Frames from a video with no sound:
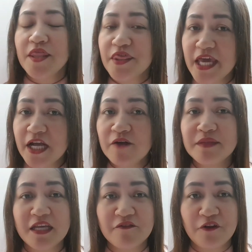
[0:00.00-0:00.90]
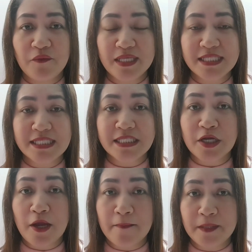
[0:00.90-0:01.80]
Think of the influences there
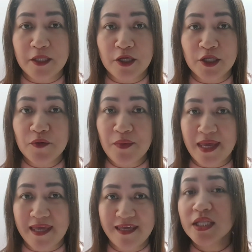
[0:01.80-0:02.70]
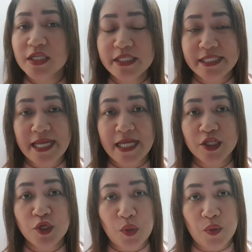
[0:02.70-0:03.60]
have been on your way. Understand
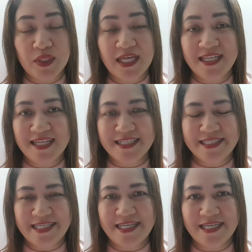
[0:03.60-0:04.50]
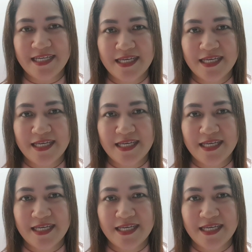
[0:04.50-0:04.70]
your own identity.